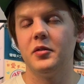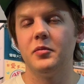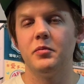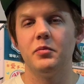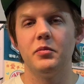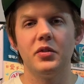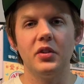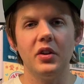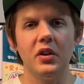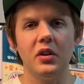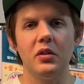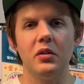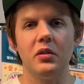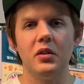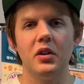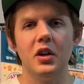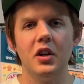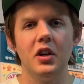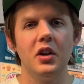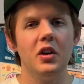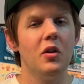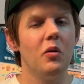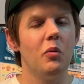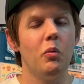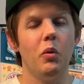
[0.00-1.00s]
So
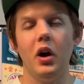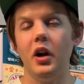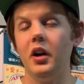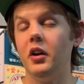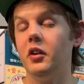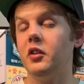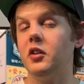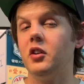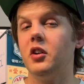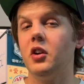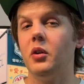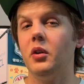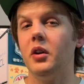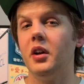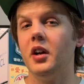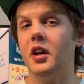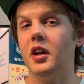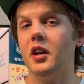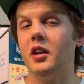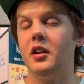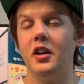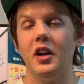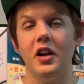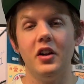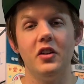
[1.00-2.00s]
why don't you go
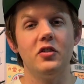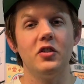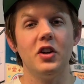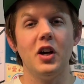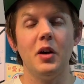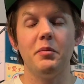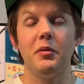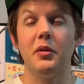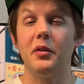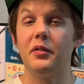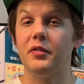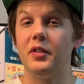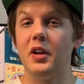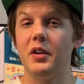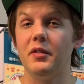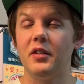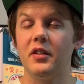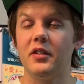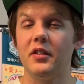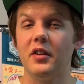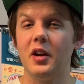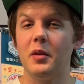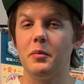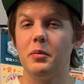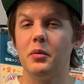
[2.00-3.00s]
ahead and drop your favorite
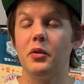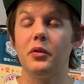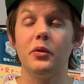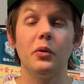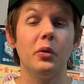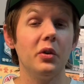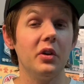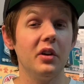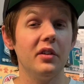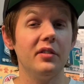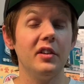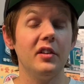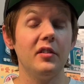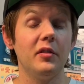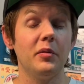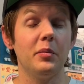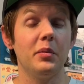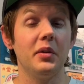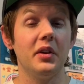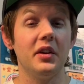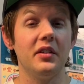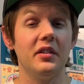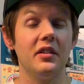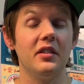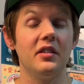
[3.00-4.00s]
samples or your favorite
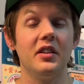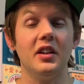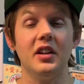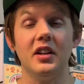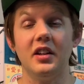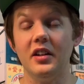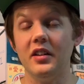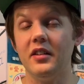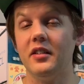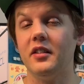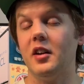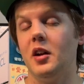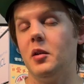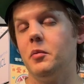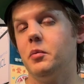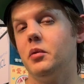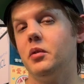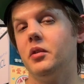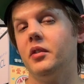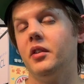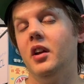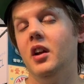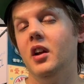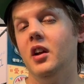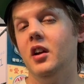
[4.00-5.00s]
places to get samples